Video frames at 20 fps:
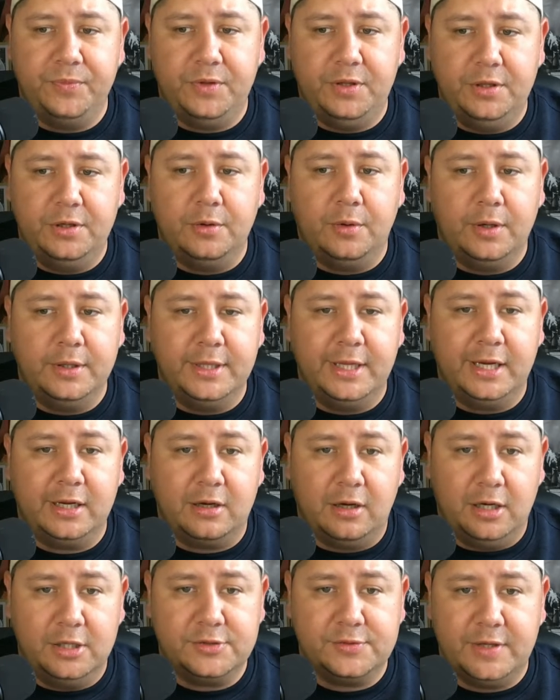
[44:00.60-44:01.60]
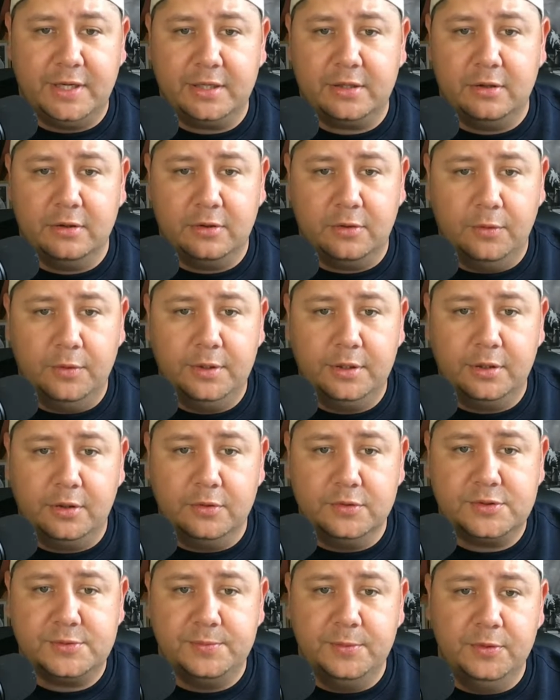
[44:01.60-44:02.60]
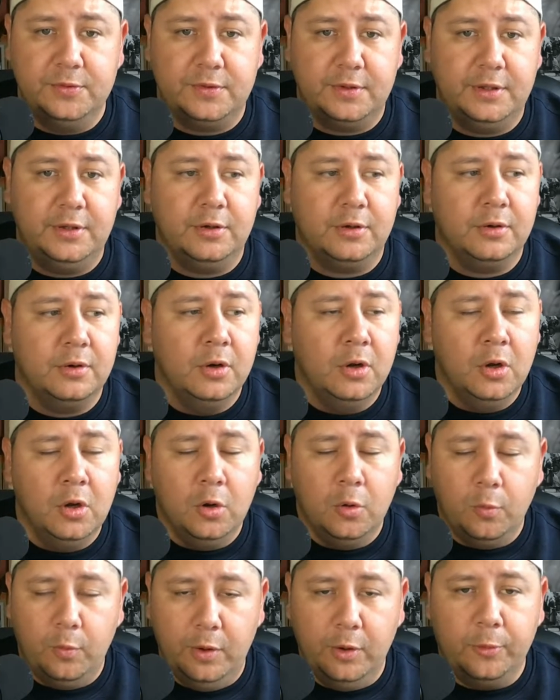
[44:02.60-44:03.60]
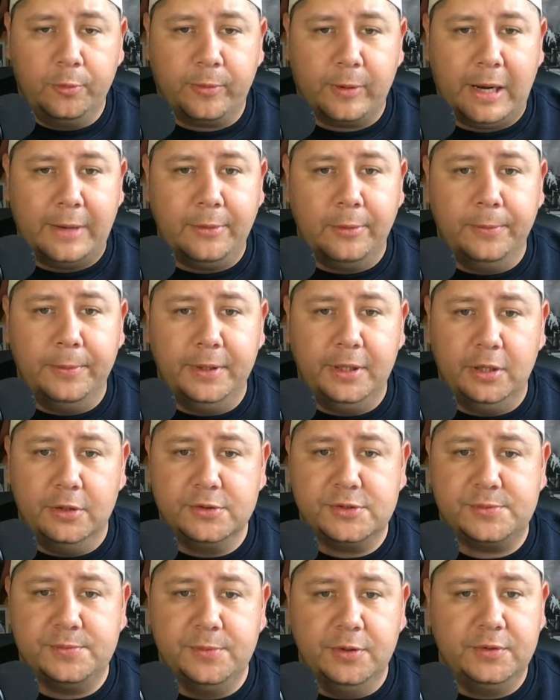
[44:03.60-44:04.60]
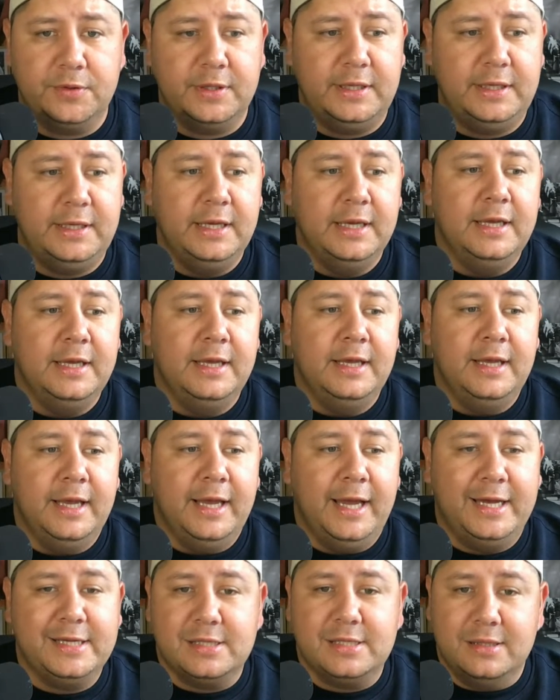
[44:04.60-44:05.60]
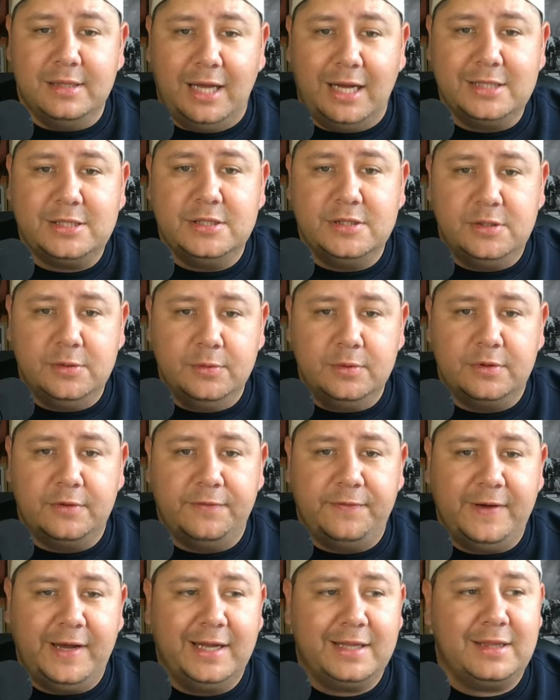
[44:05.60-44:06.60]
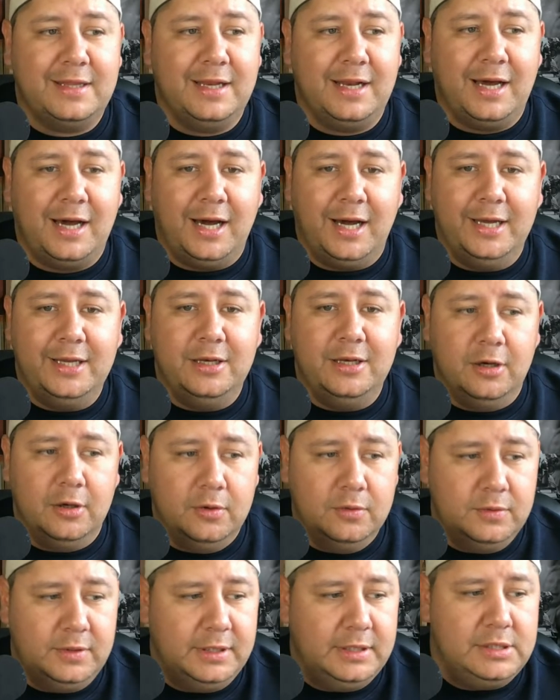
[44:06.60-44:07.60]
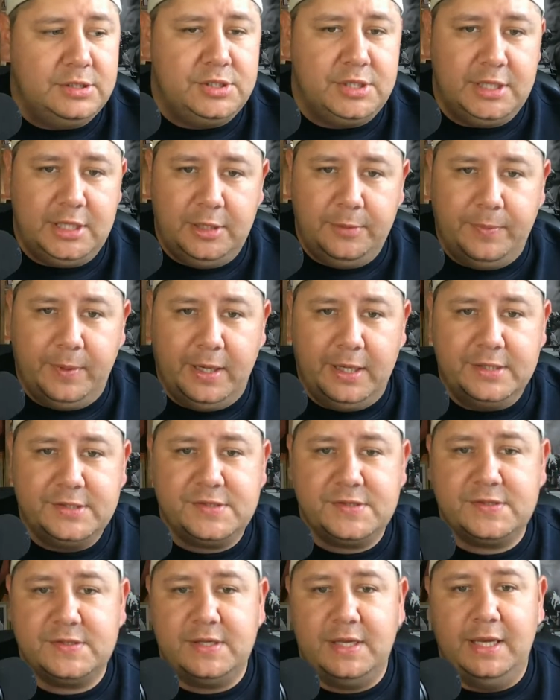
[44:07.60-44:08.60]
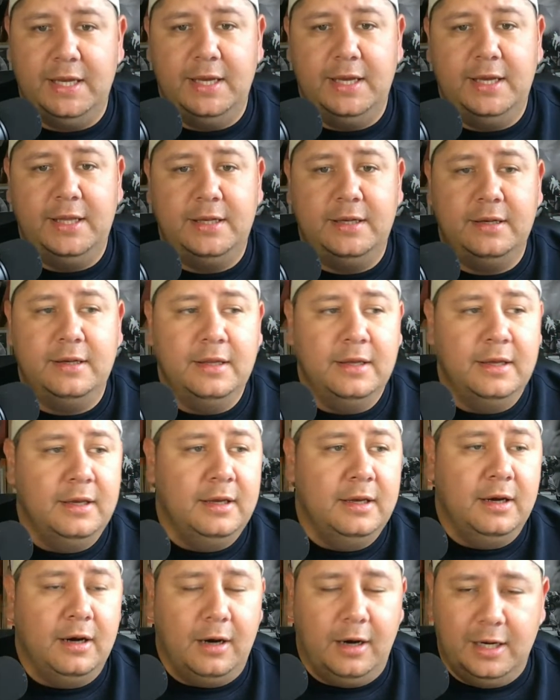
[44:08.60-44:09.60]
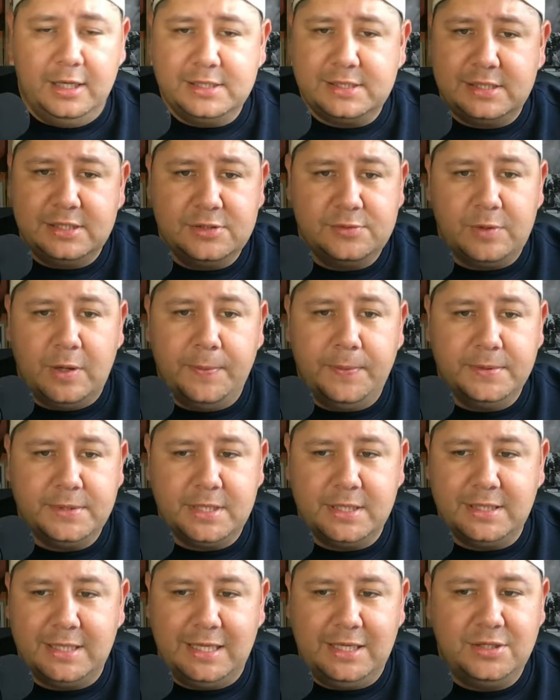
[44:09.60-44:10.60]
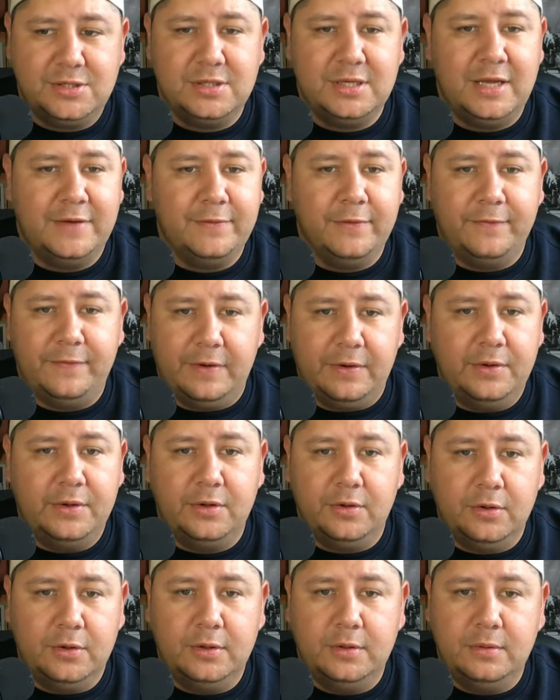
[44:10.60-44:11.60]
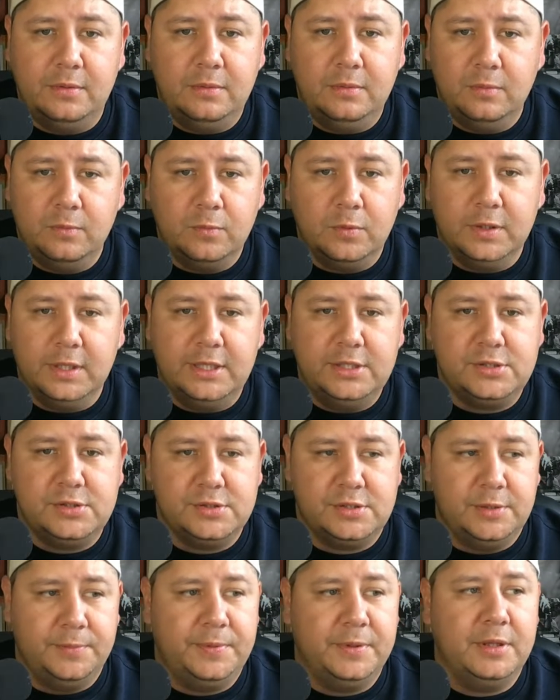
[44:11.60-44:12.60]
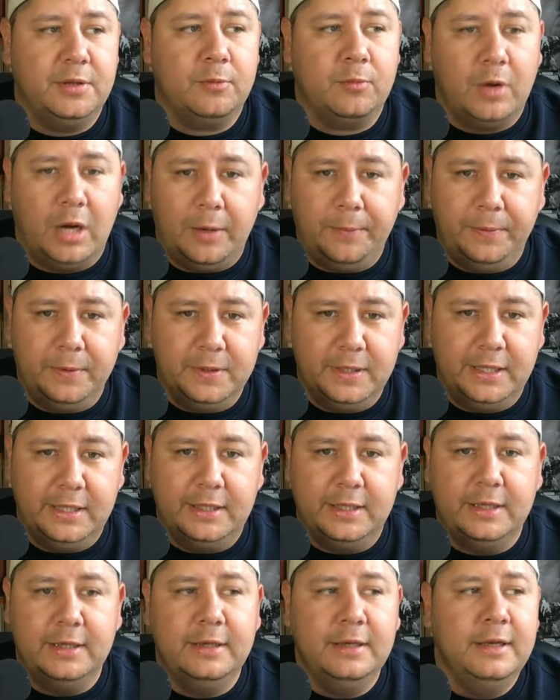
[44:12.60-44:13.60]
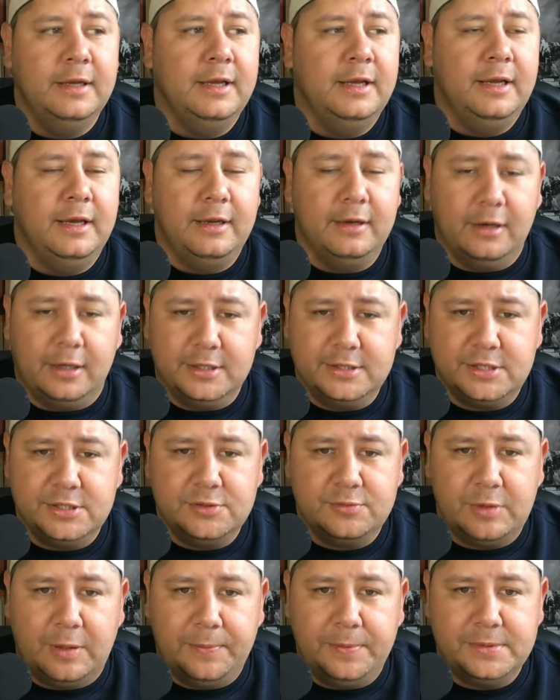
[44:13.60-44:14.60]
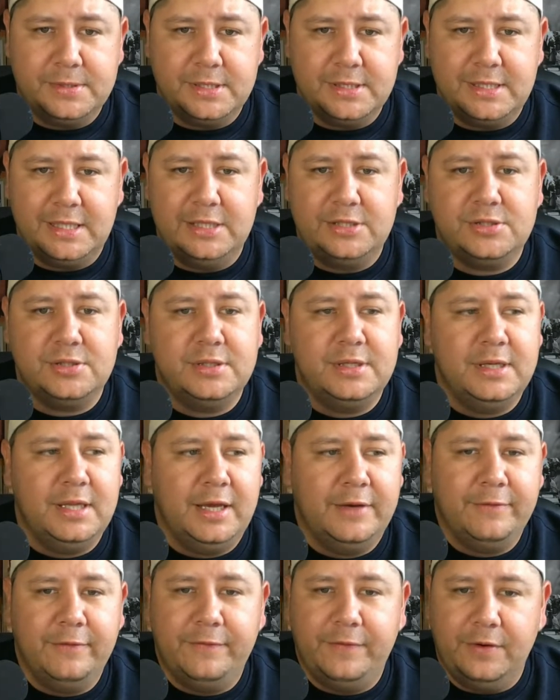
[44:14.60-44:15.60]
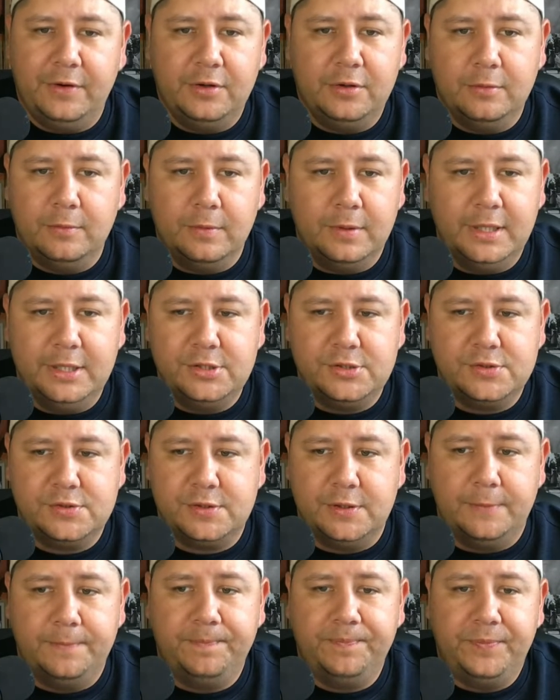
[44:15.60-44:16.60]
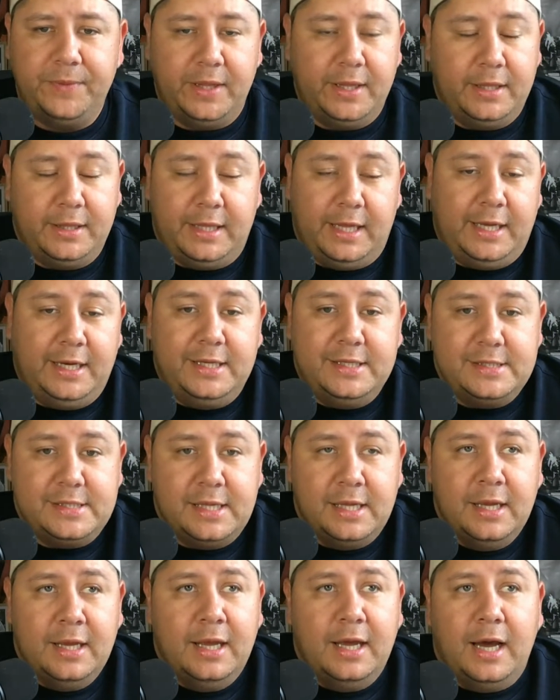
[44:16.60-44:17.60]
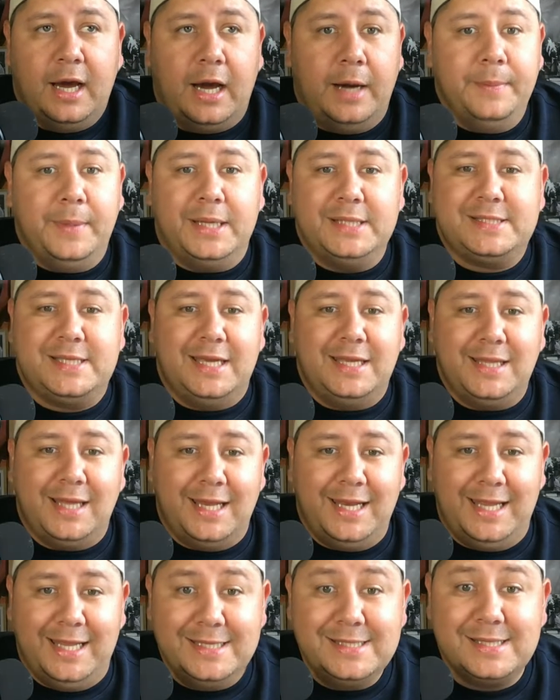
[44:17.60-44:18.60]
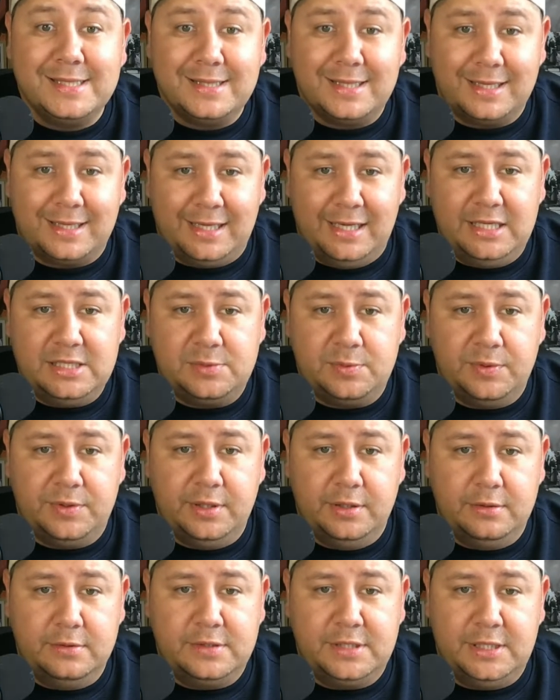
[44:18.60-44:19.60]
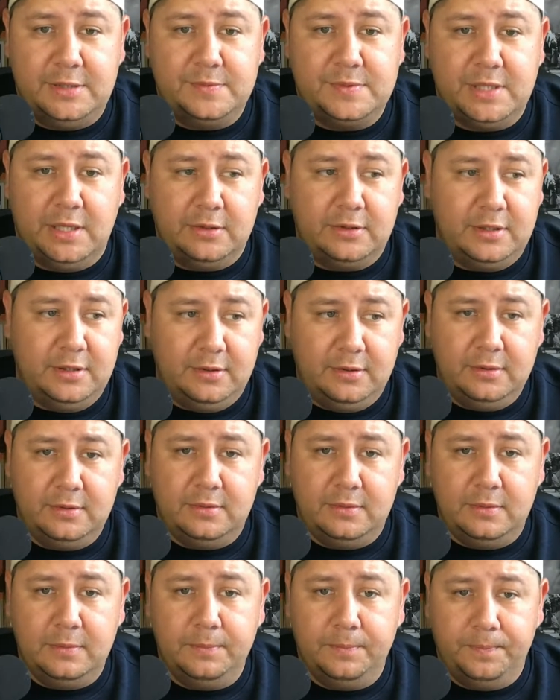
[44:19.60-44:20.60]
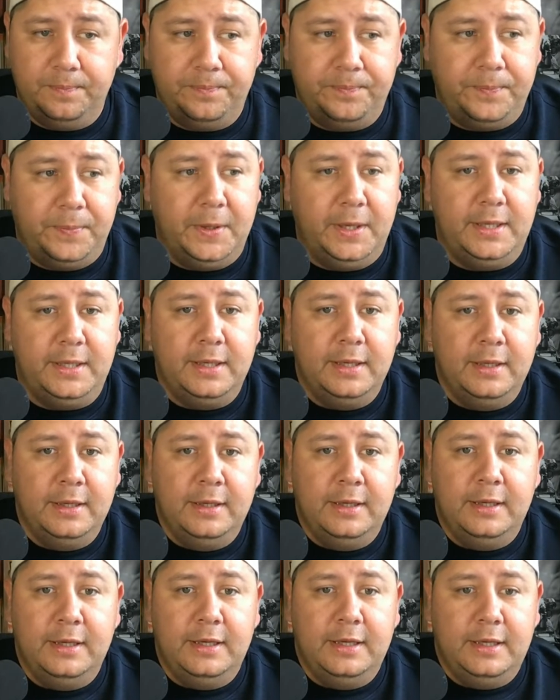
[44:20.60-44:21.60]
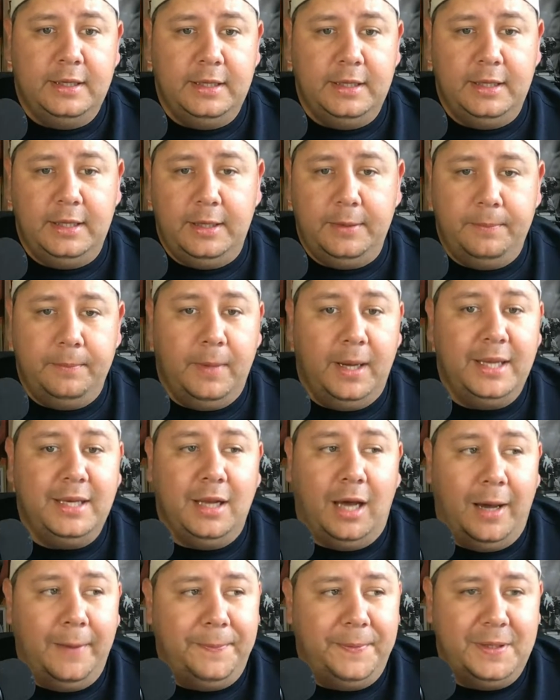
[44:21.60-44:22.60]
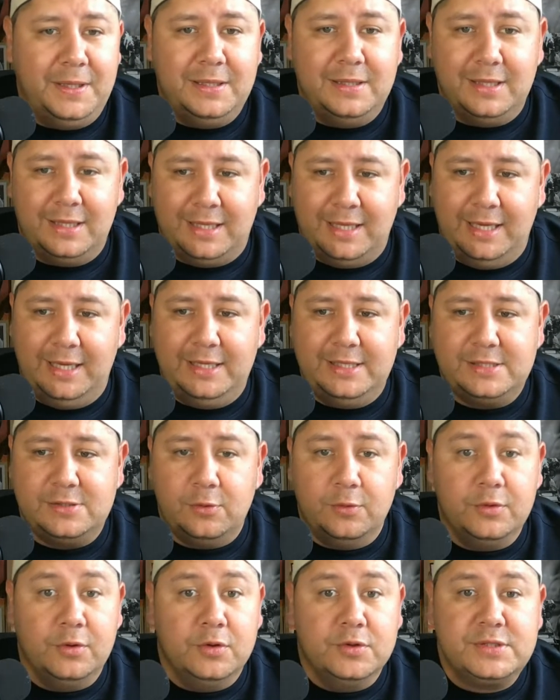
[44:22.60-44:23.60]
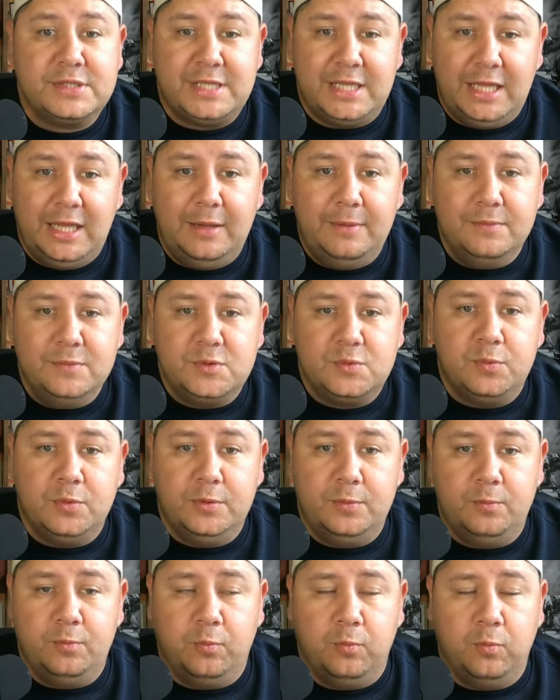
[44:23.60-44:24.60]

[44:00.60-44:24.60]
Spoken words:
that contract are going to go smoothly, or will probably go smoothly, has a lot to do with the fact that I know that Jeannie Buss and Austin's representation have a very good relationship, and that Rob Pelinka and Austin's representation have a very good relationship. That is, I'm not saying that isn't the case with other teams out there, but it might not be the case, or those teams would